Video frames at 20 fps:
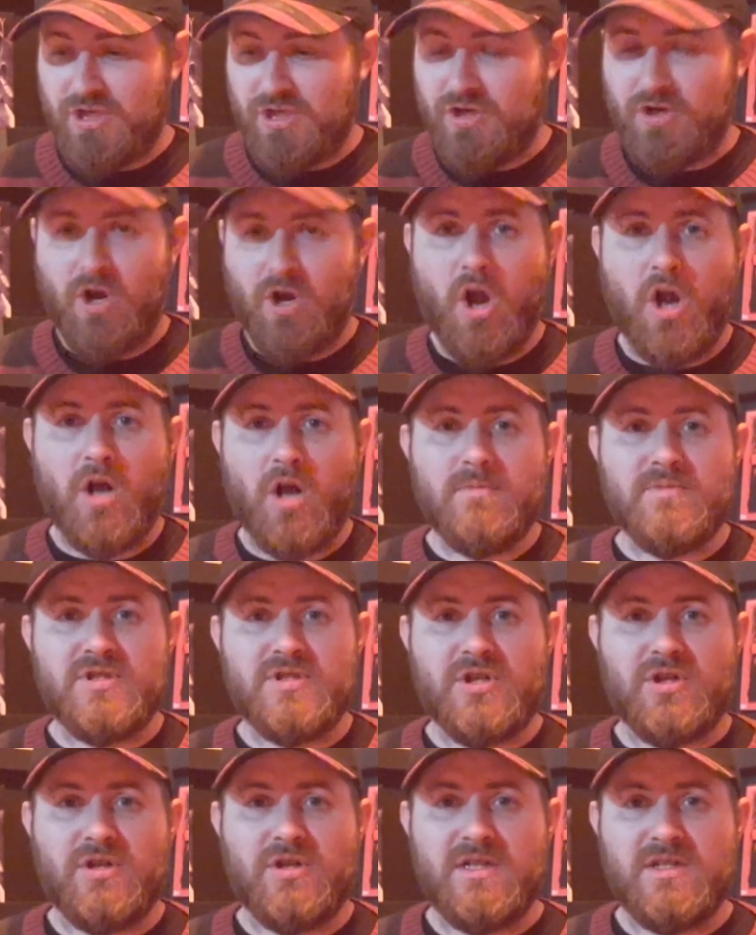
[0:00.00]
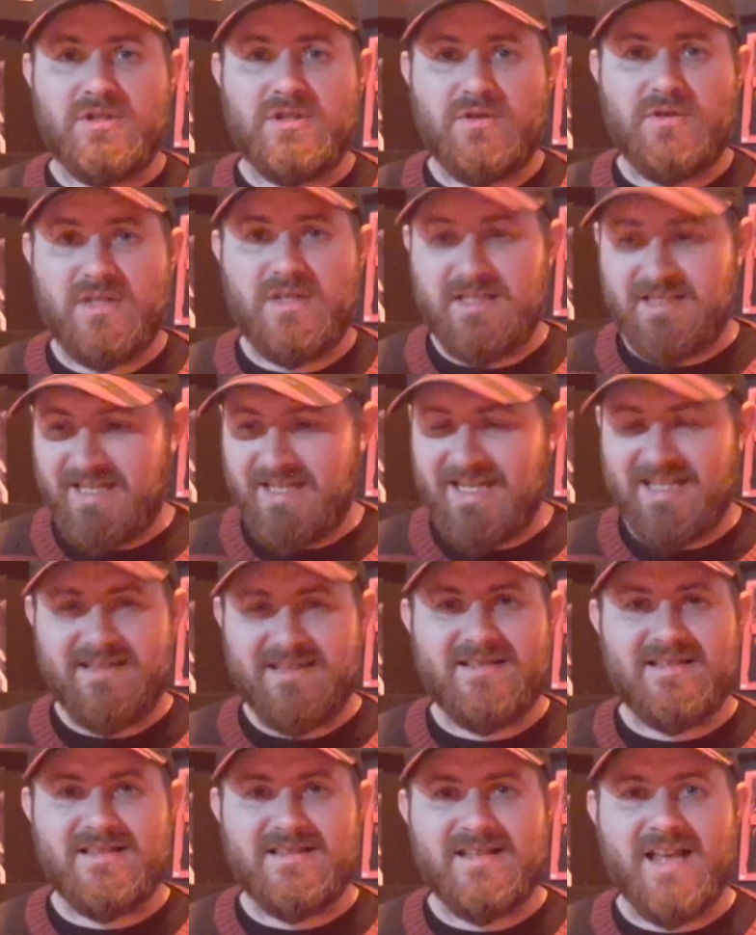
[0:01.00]
her arms turn into these
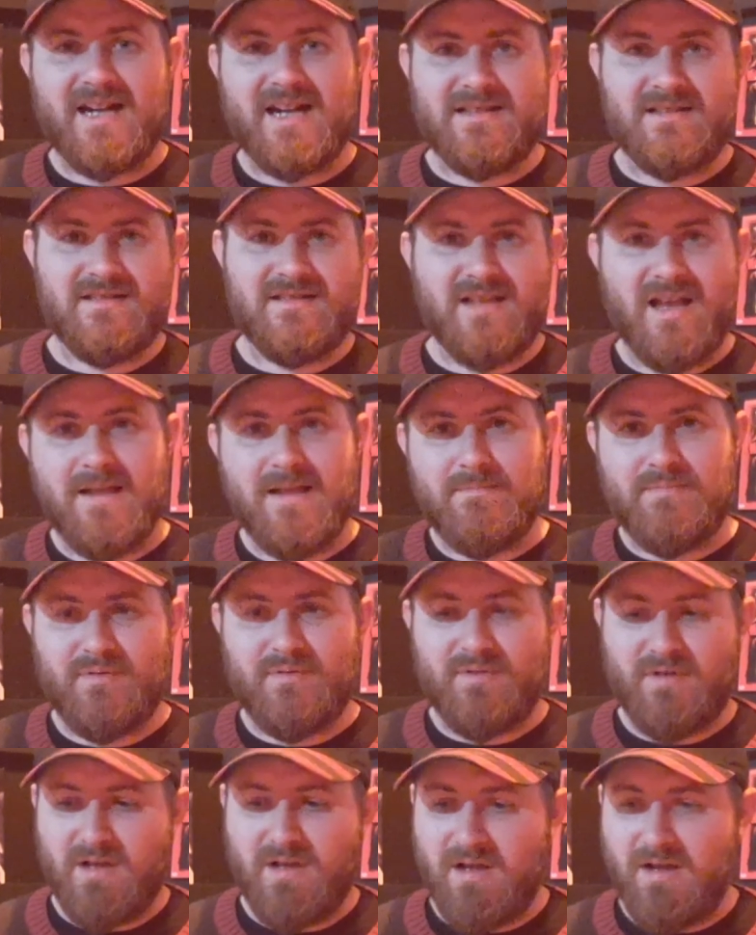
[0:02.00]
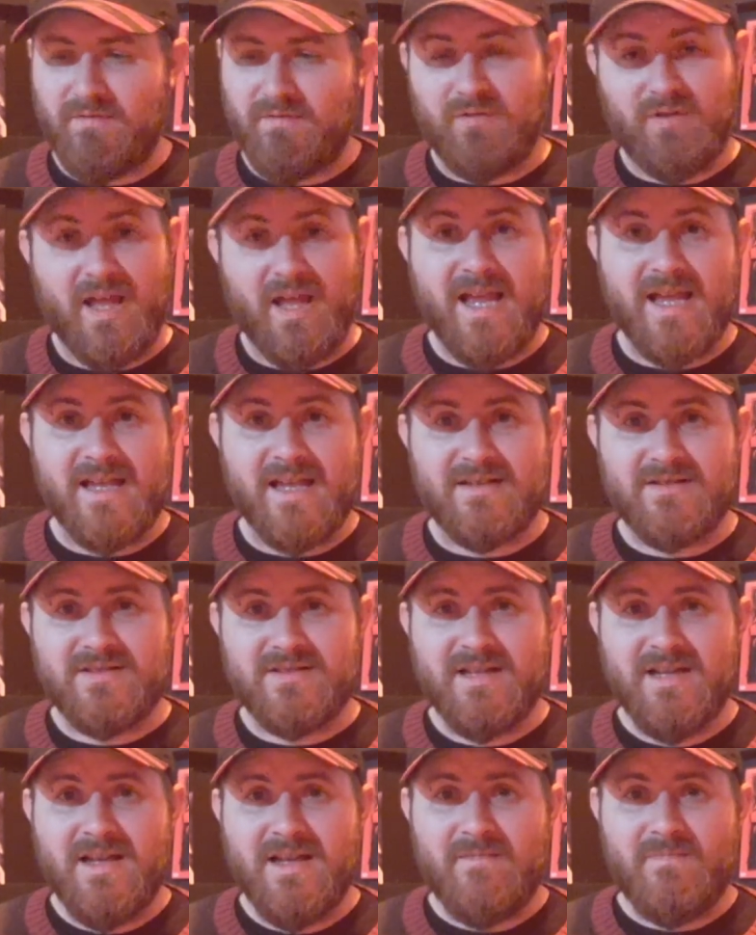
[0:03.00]
insect type of
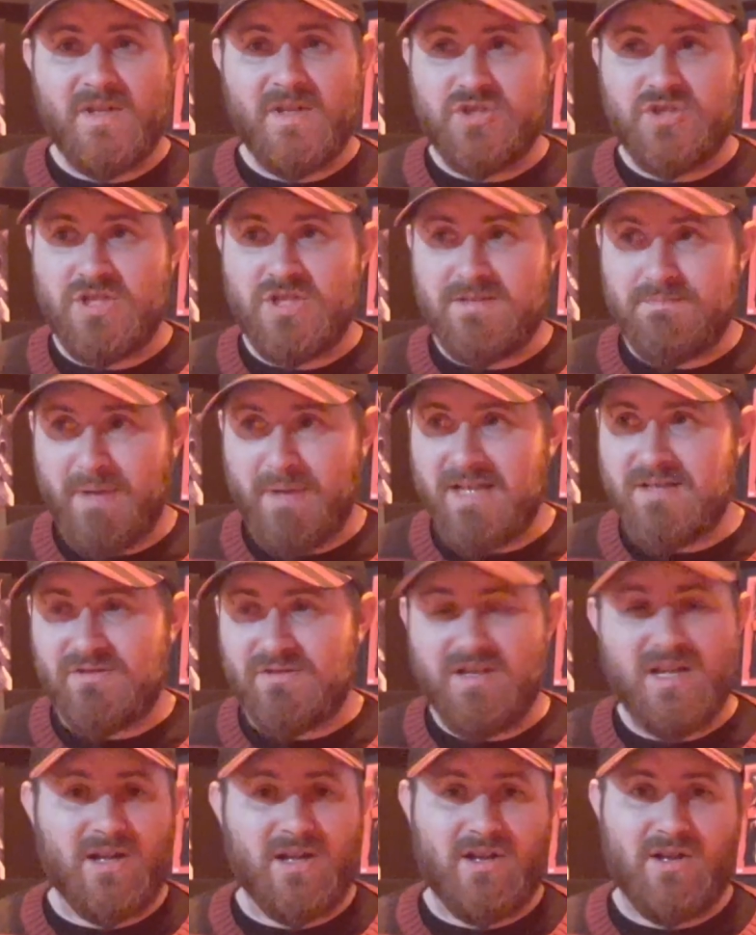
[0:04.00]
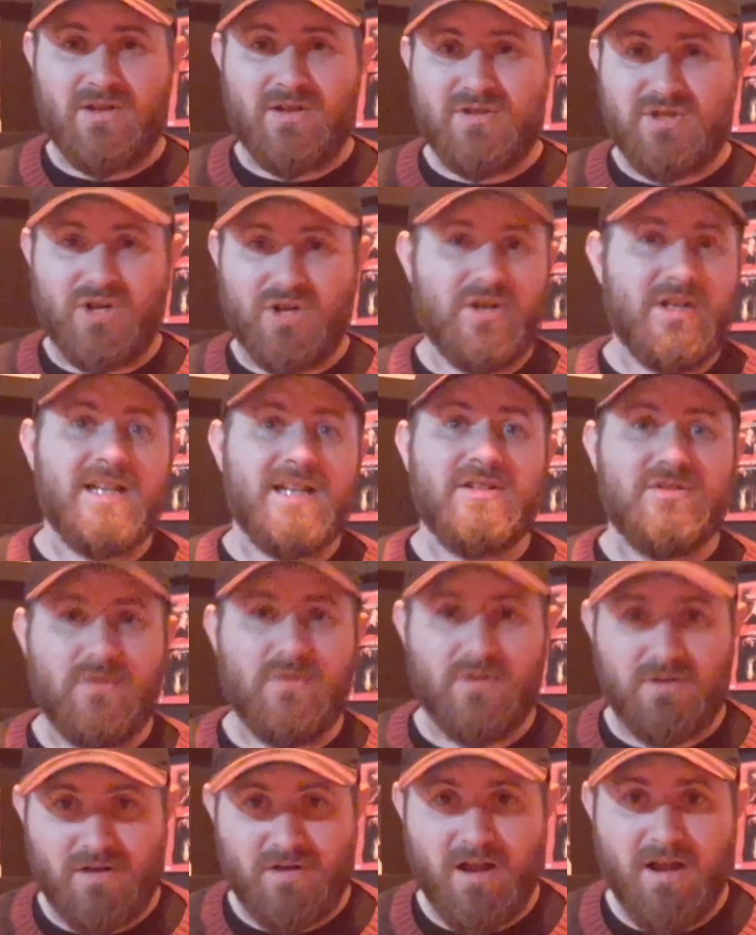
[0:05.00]
legs. And she's basically turning
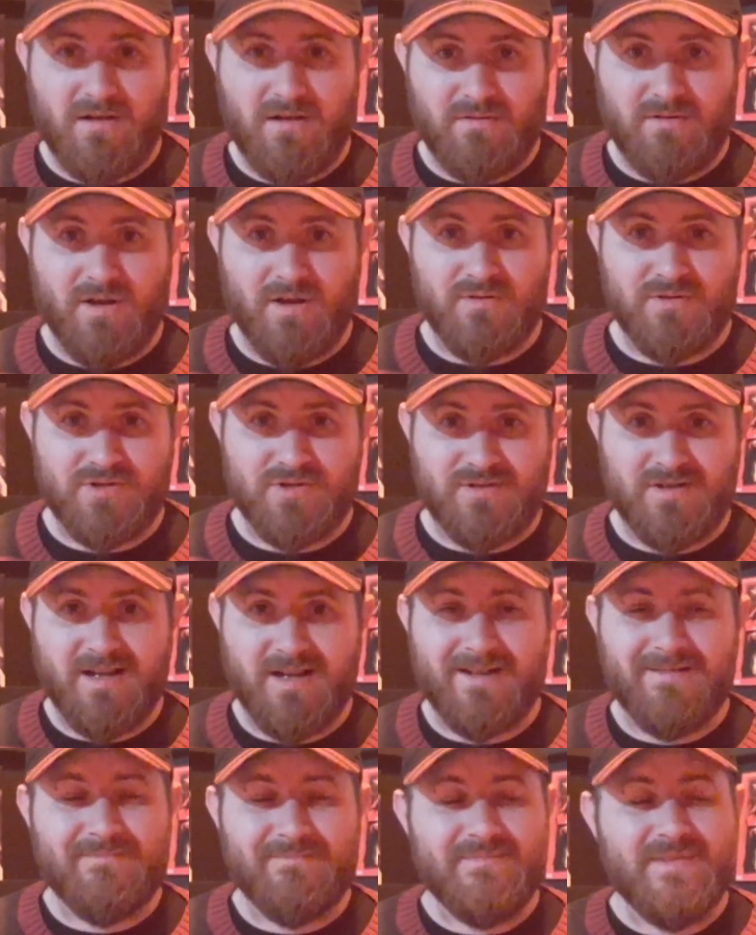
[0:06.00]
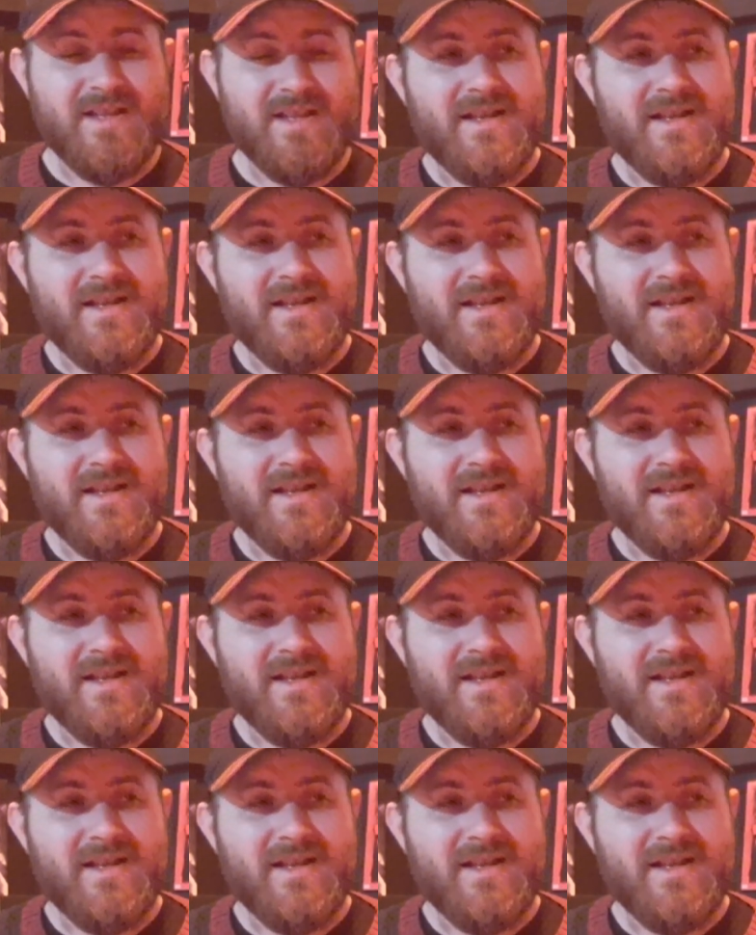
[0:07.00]
into a cockroach, right?